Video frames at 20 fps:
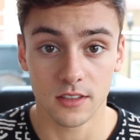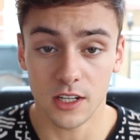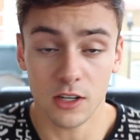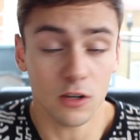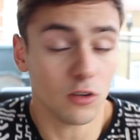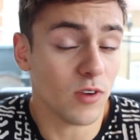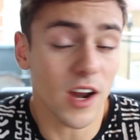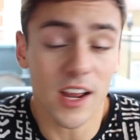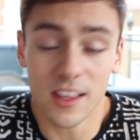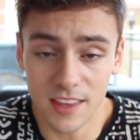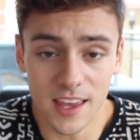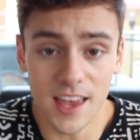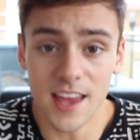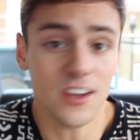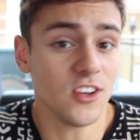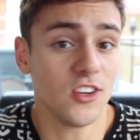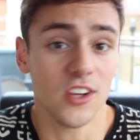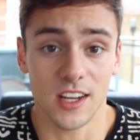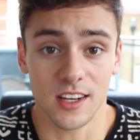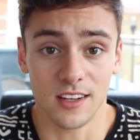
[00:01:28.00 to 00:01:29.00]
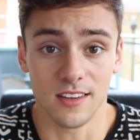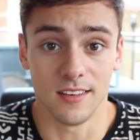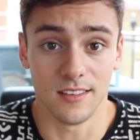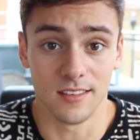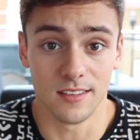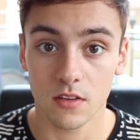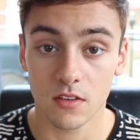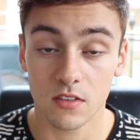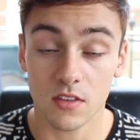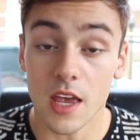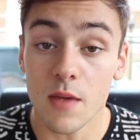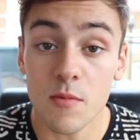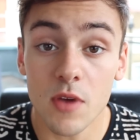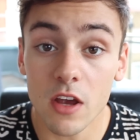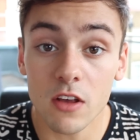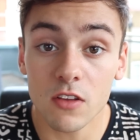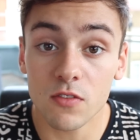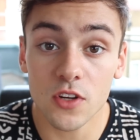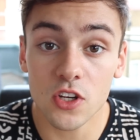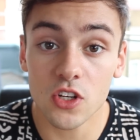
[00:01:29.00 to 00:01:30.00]
It'll wreck the engine. Same
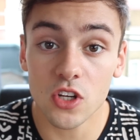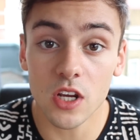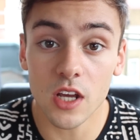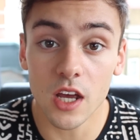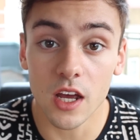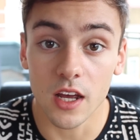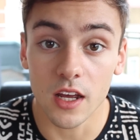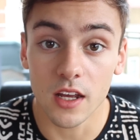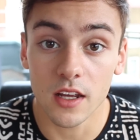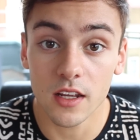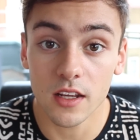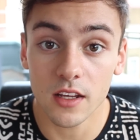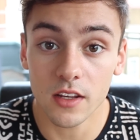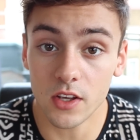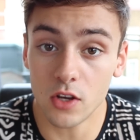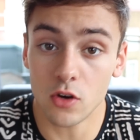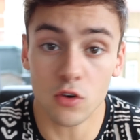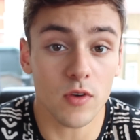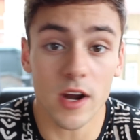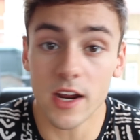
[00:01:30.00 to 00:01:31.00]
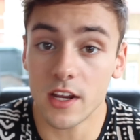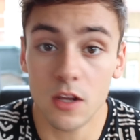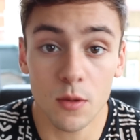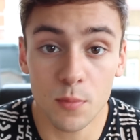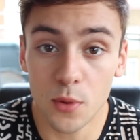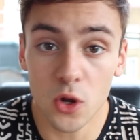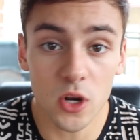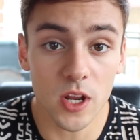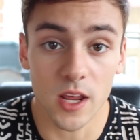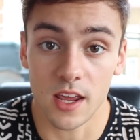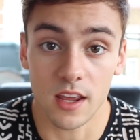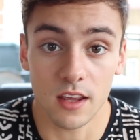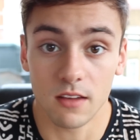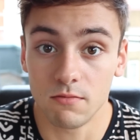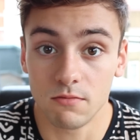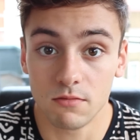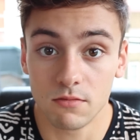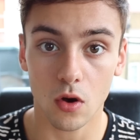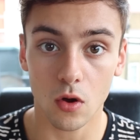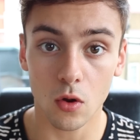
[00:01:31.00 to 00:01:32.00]
goes for sugar. It'll wreck your body.
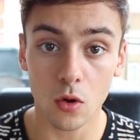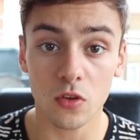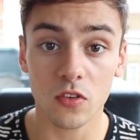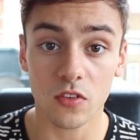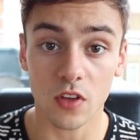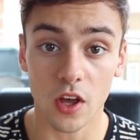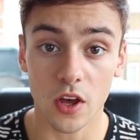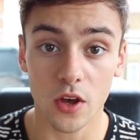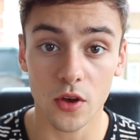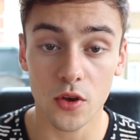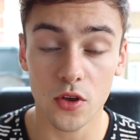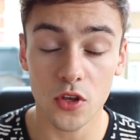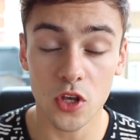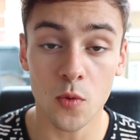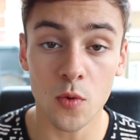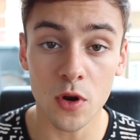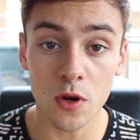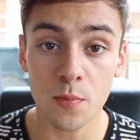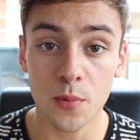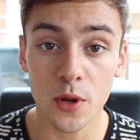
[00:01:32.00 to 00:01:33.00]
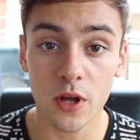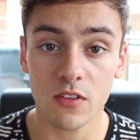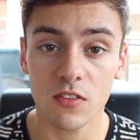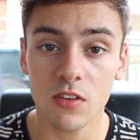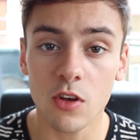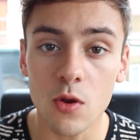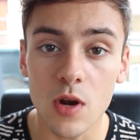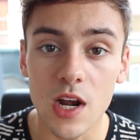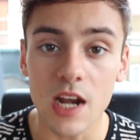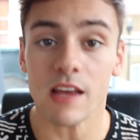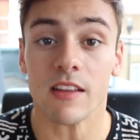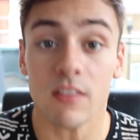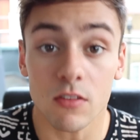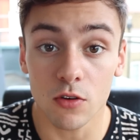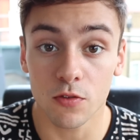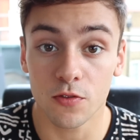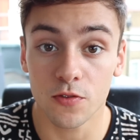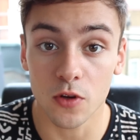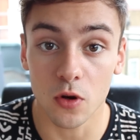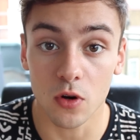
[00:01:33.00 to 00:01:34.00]
Also, you wouldn't put too
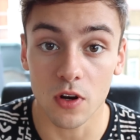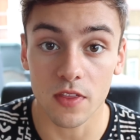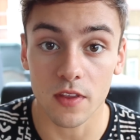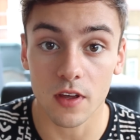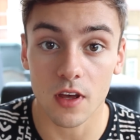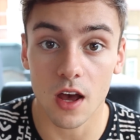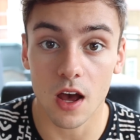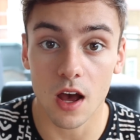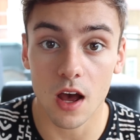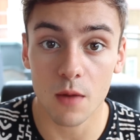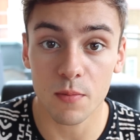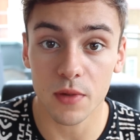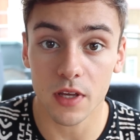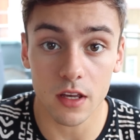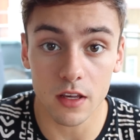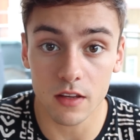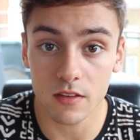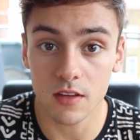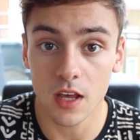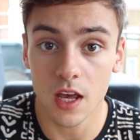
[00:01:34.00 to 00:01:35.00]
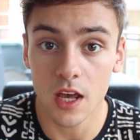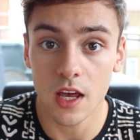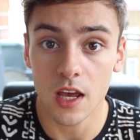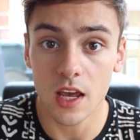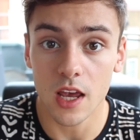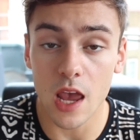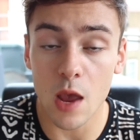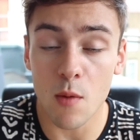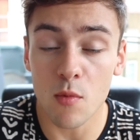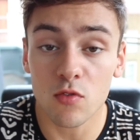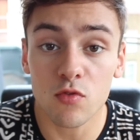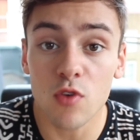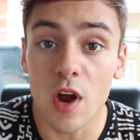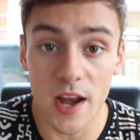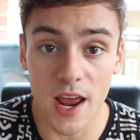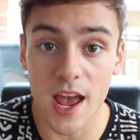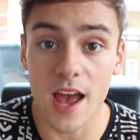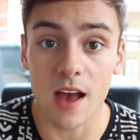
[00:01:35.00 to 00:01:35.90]
little fuel in the car because it would run